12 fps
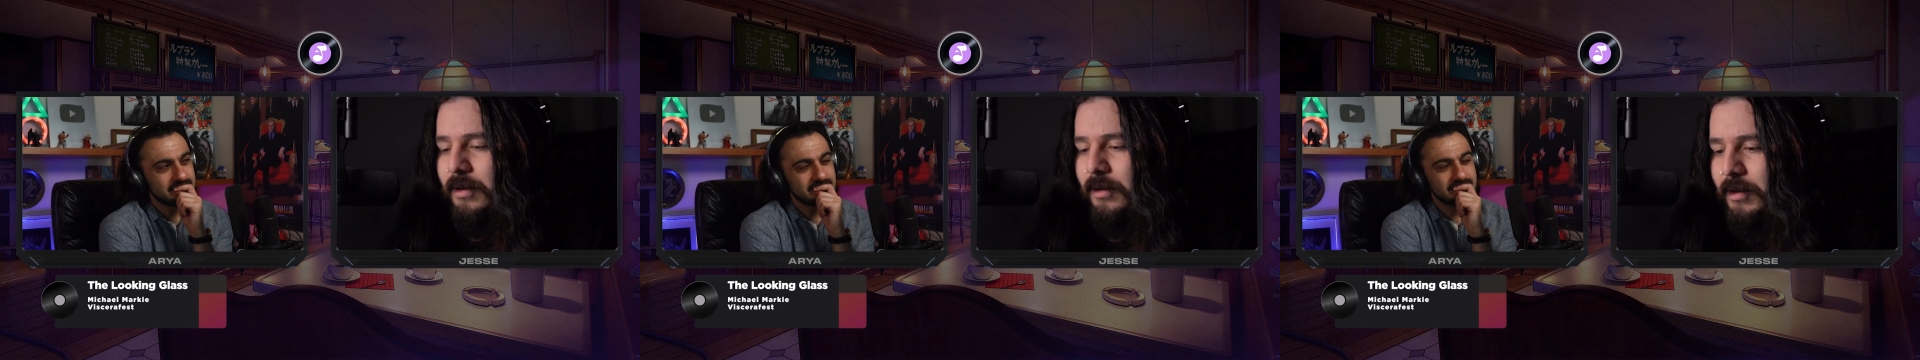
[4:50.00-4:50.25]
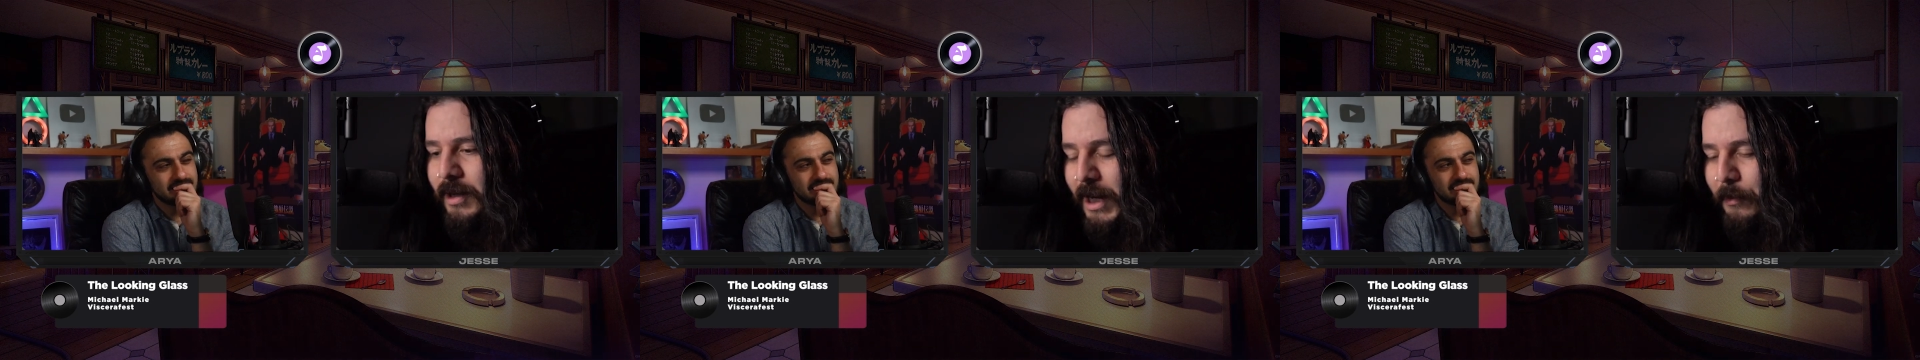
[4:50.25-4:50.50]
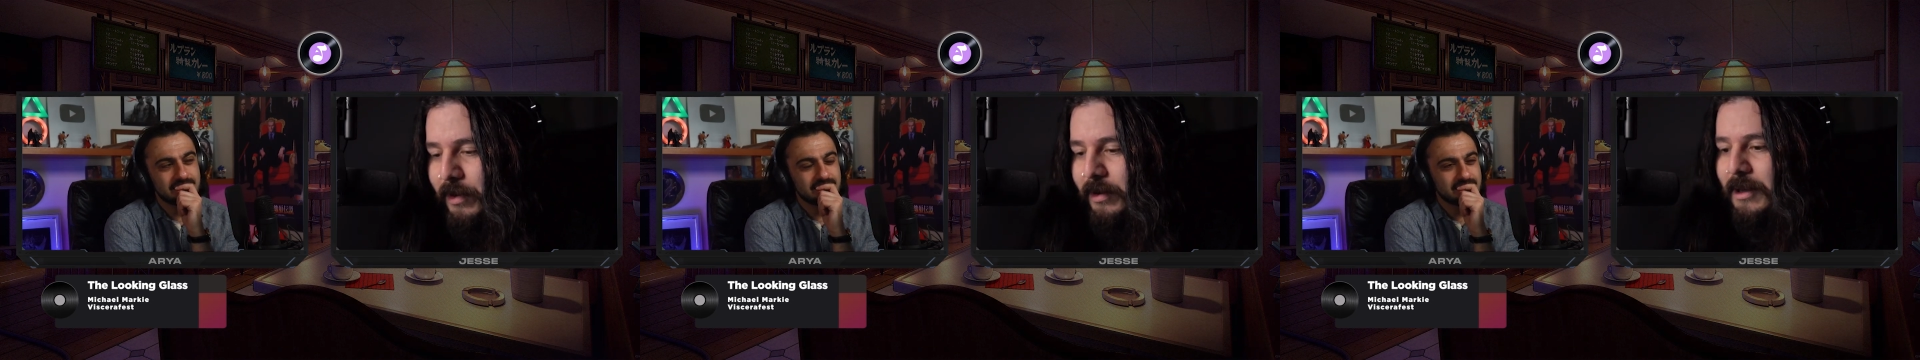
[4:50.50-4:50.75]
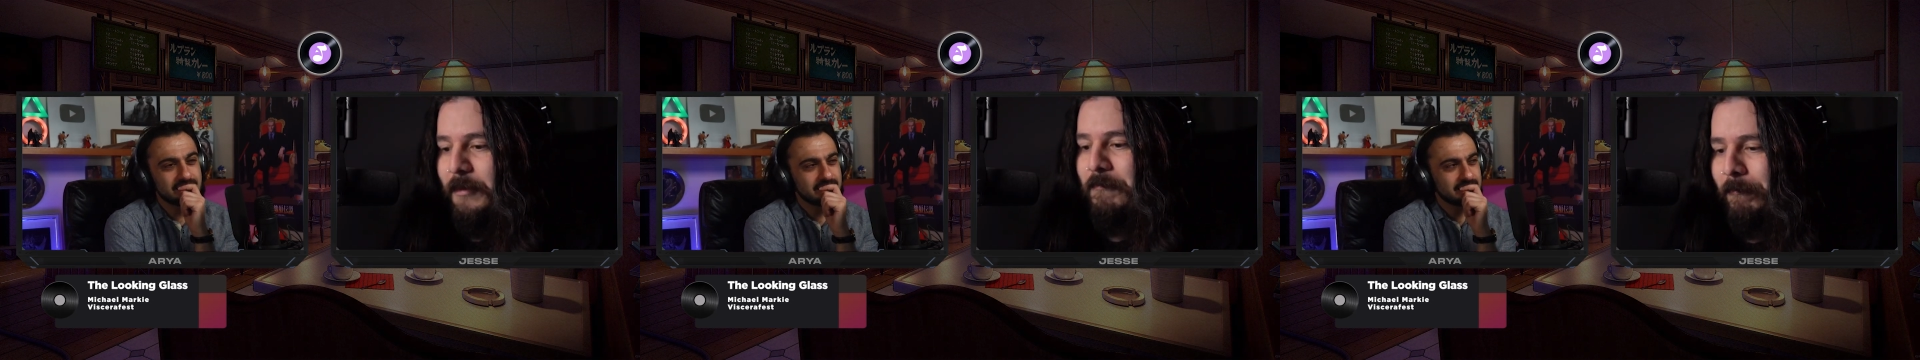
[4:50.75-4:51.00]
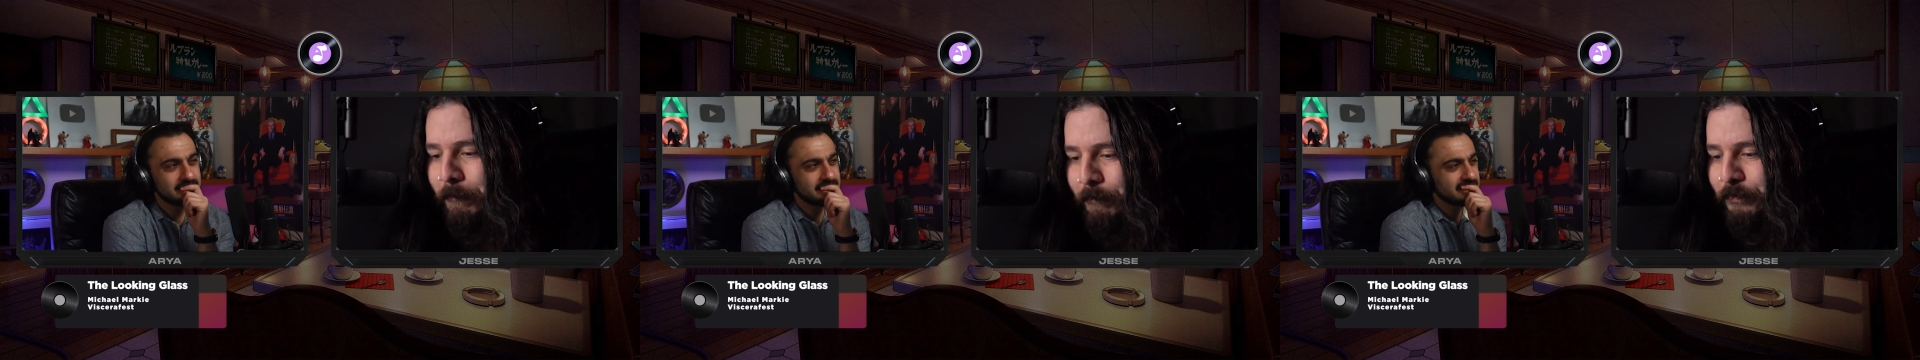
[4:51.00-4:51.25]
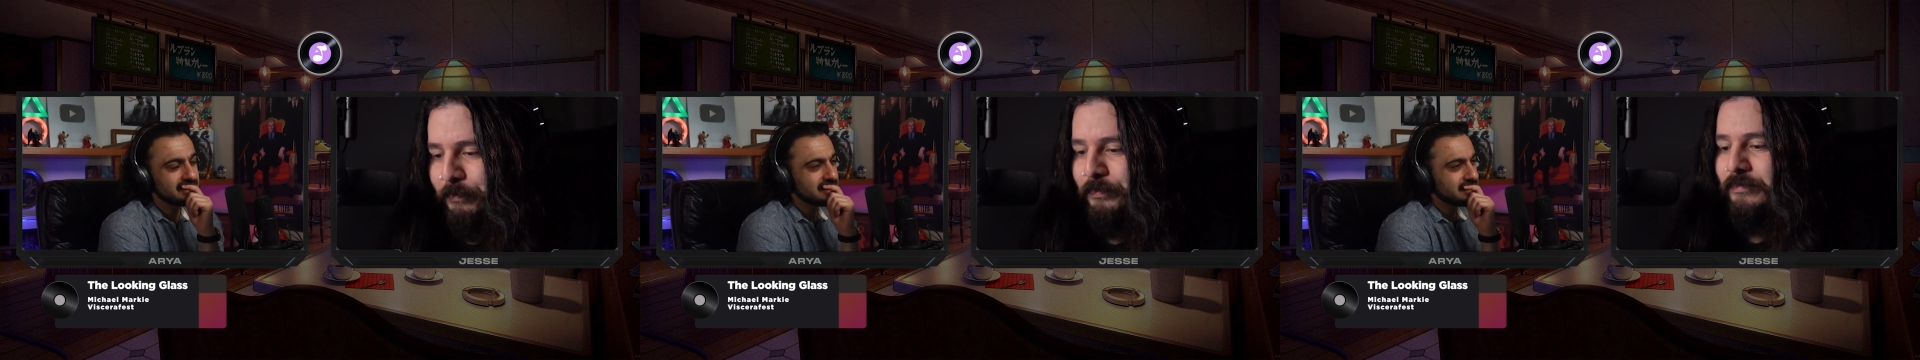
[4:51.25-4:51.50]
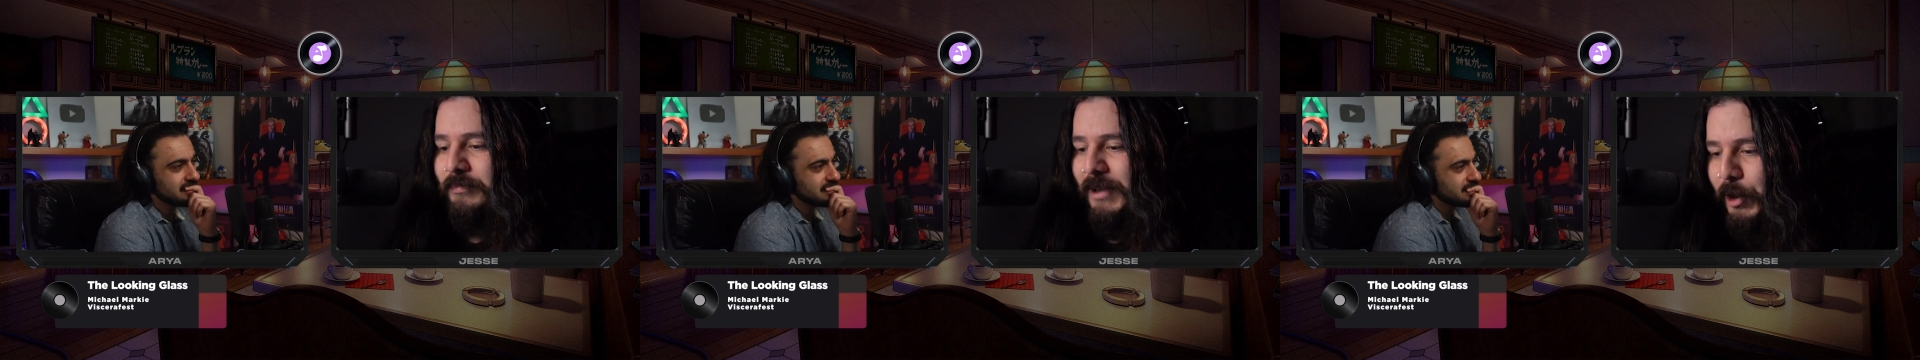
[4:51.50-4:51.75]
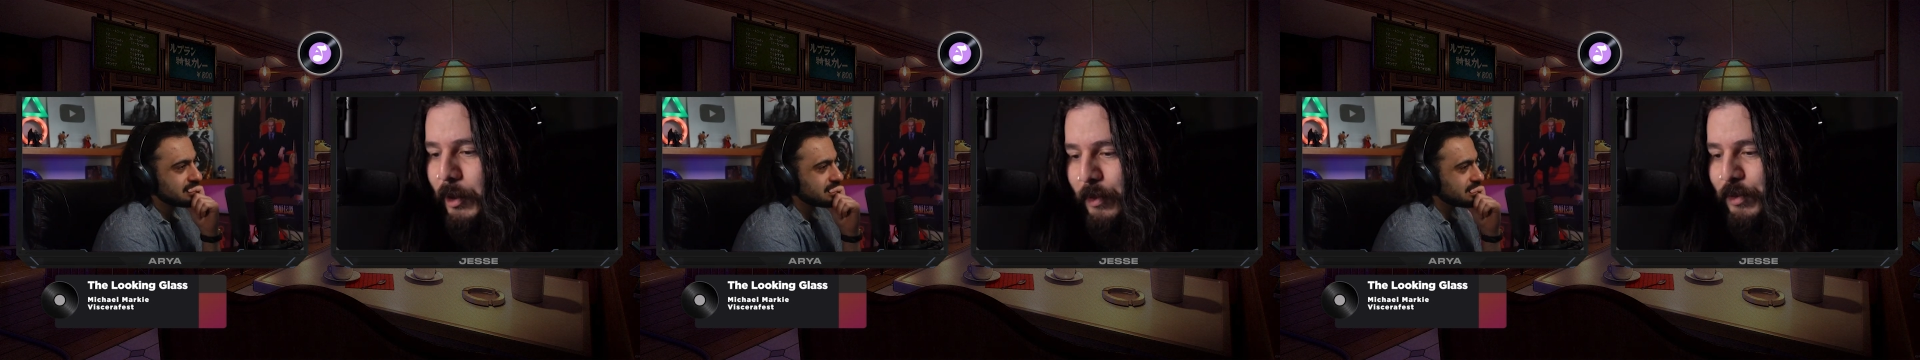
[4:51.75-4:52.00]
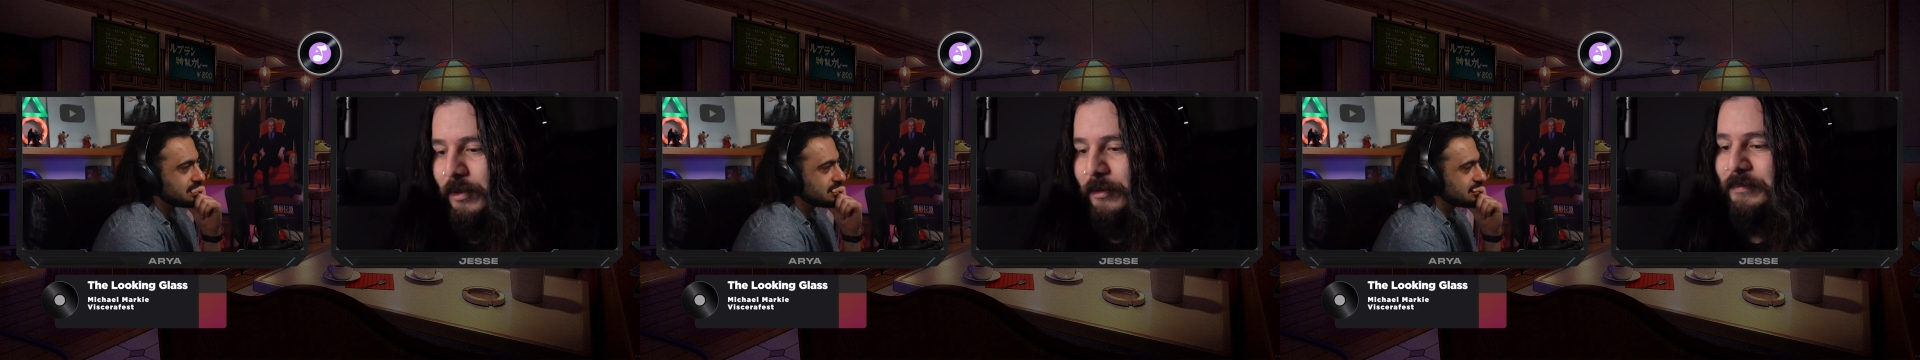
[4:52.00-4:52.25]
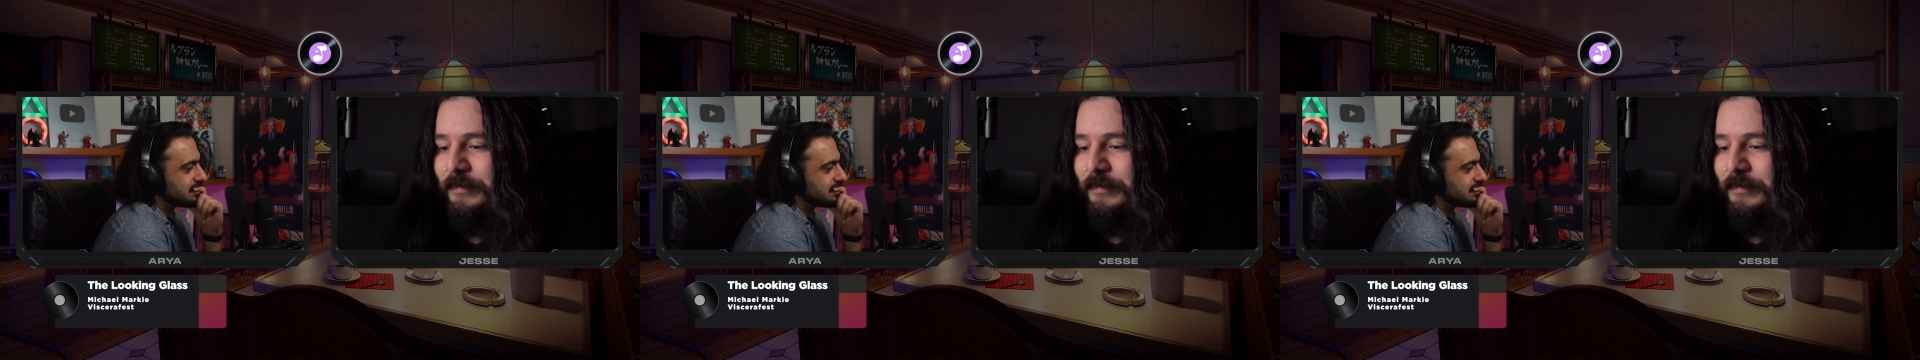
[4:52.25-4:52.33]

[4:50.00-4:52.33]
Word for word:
Speaker 1: the name of the game and the composer.